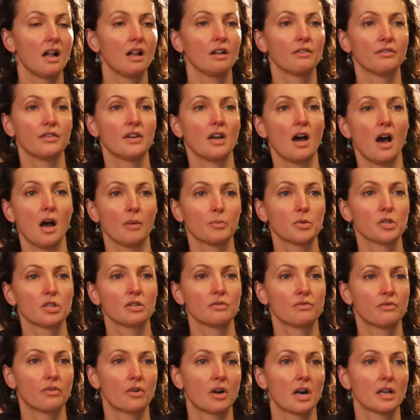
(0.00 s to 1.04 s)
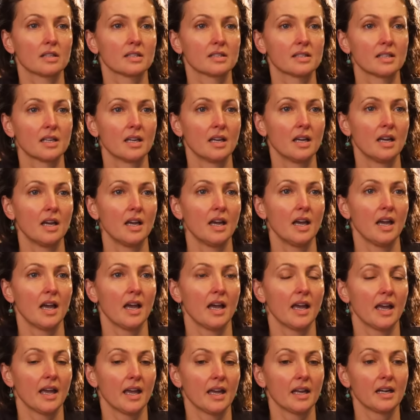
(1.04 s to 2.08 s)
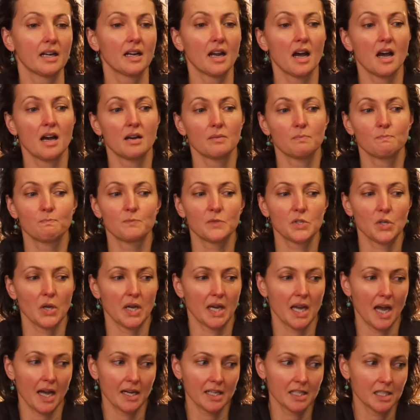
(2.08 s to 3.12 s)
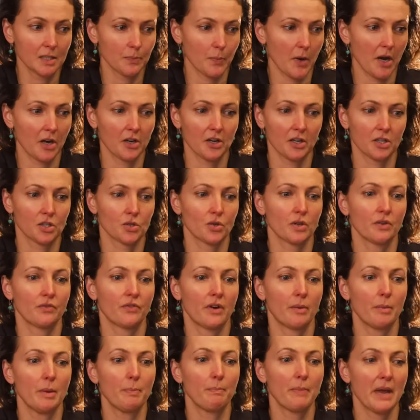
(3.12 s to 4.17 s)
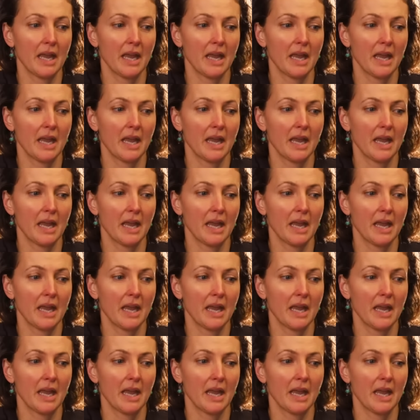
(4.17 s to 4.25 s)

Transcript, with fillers: a healthy option for us. And um, so I got inspired actually from a